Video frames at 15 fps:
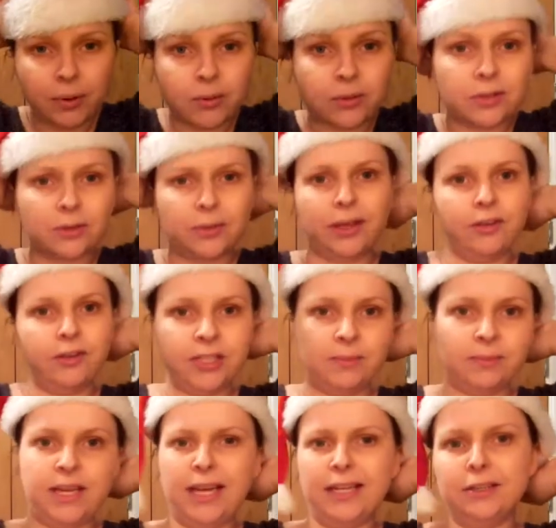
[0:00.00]
brought us all in
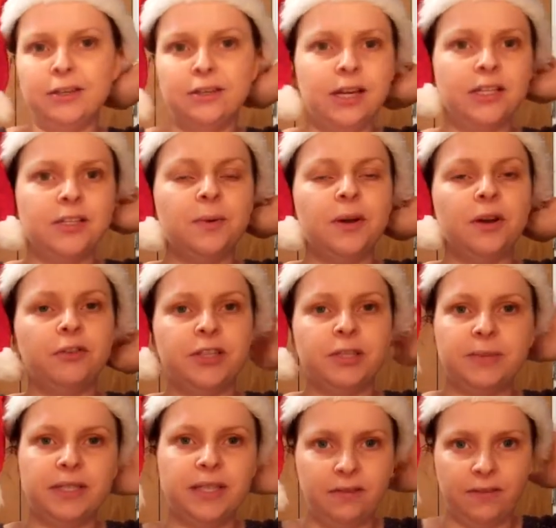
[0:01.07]
Christmas hats because I had to work
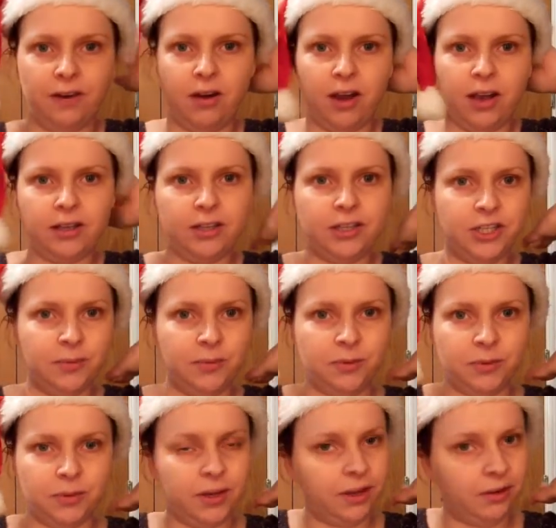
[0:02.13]
Christmas Eve night, and she brought
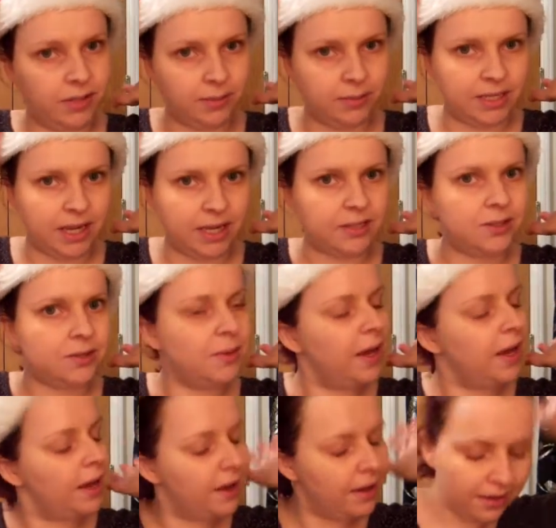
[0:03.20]
us all in Christmas hats to
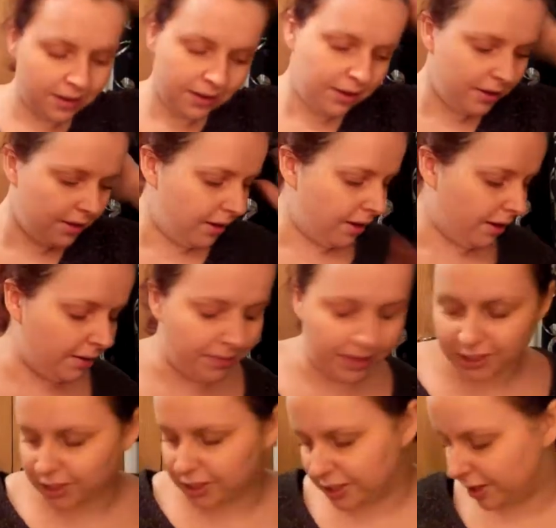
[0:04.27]
wear. And
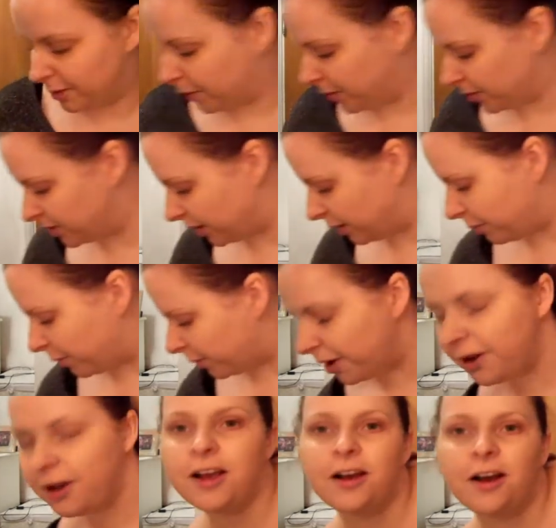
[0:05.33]
that's just in the box that I brought
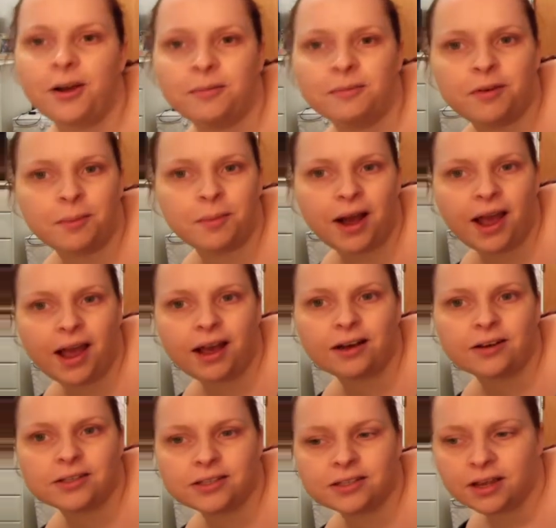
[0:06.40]
home from my
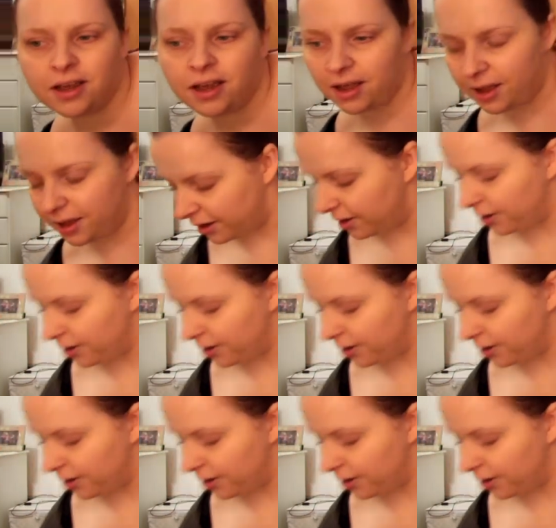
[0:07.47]
house,